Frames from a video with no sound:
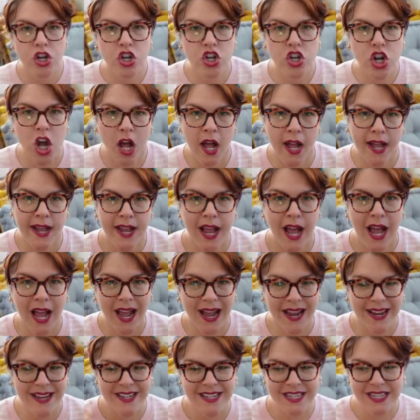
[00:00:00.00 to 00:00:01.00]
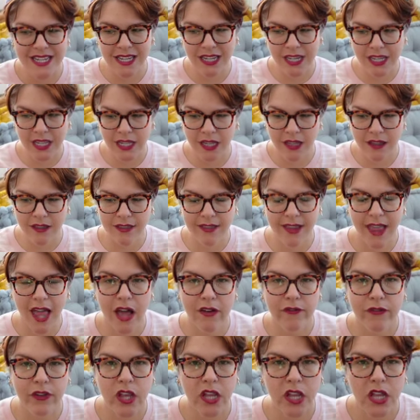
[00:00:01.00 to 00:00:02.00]
not ID
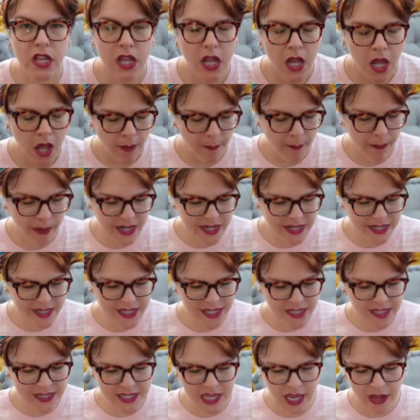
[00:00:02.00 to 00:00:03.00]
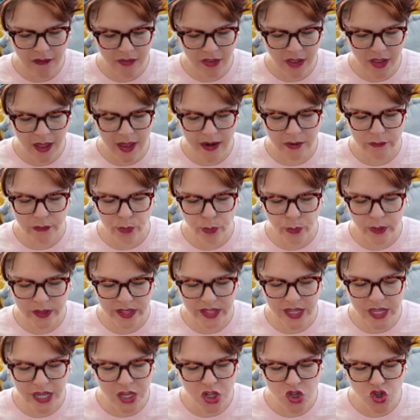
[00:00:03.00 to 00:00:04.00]
level, but it does have a lot of
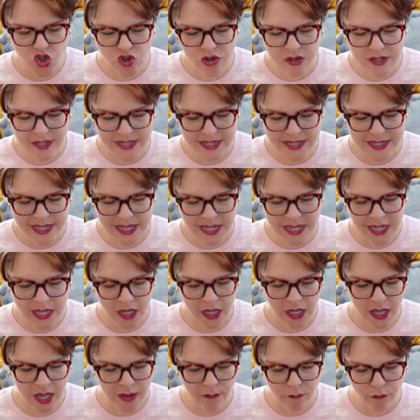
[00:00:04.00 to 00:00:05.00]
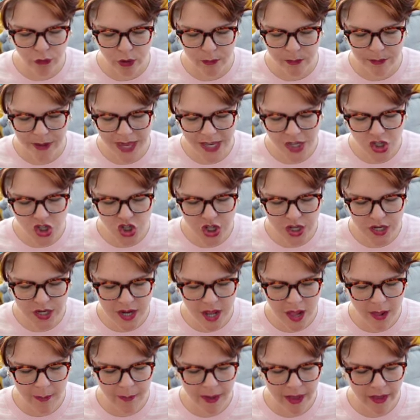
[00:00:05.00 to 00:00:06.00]
really interesting information
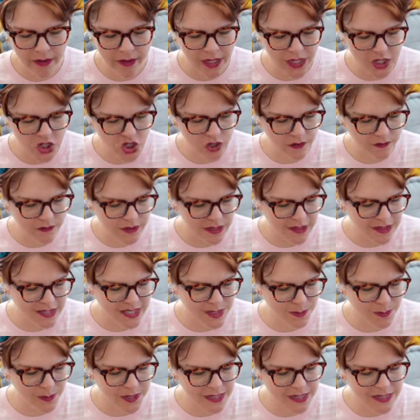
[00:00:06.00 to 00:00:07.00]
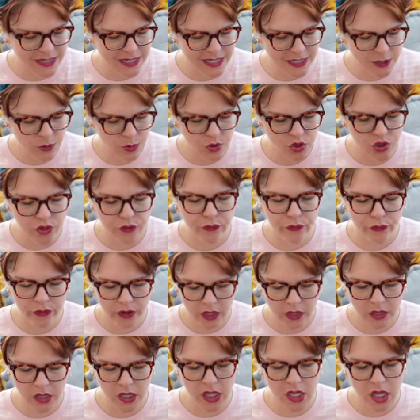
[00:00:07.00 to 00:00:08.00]
about each of these species, which are
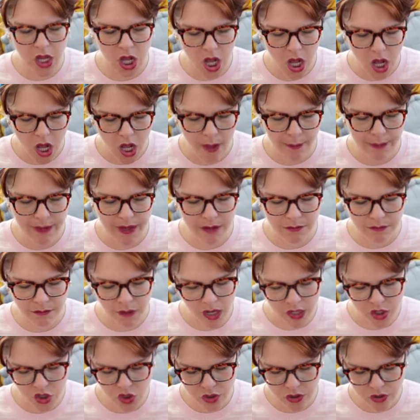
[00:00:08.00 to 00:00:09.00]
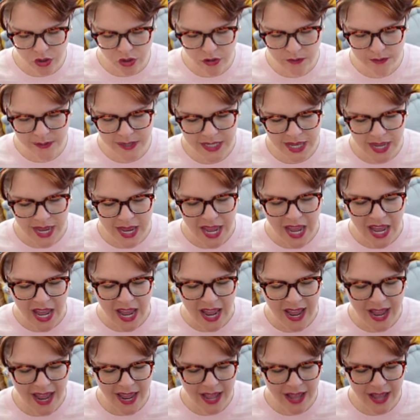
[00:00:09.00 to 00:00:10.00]
fairly common mushrooms.
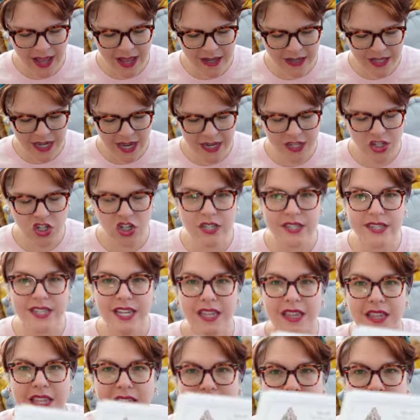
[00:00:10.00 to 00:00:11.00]
And I just think the